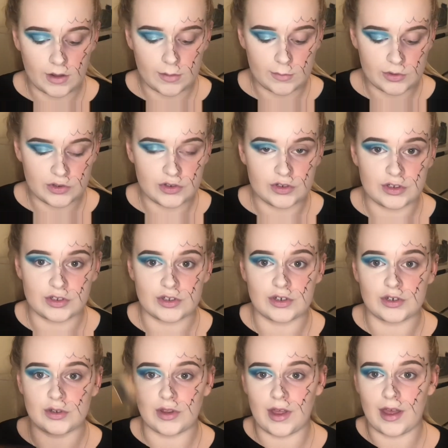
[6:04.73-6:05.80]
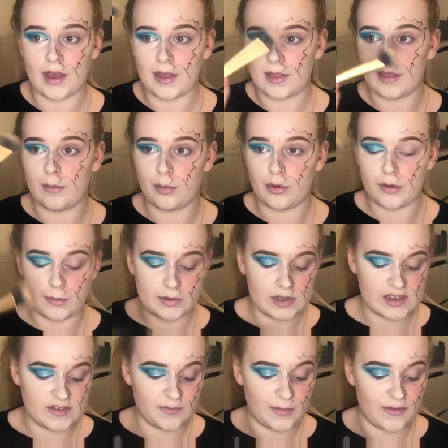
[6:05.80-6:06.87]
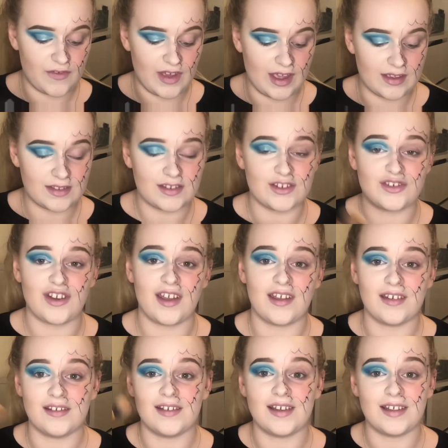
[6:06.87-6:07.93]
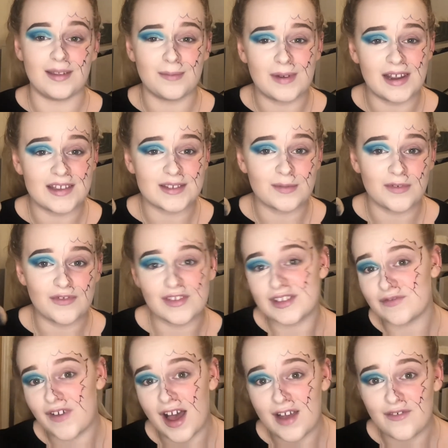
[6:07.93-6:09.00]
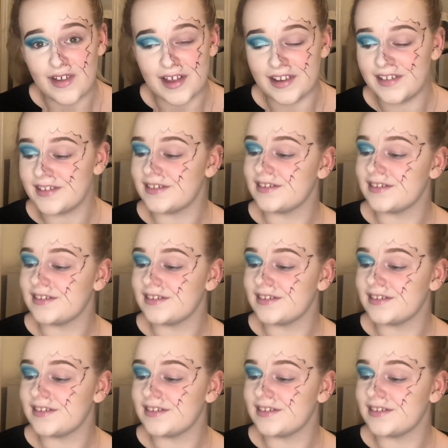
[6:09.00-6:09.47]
I'm also just gonna do like the perimeters of my face to try and eliminate some of this five head.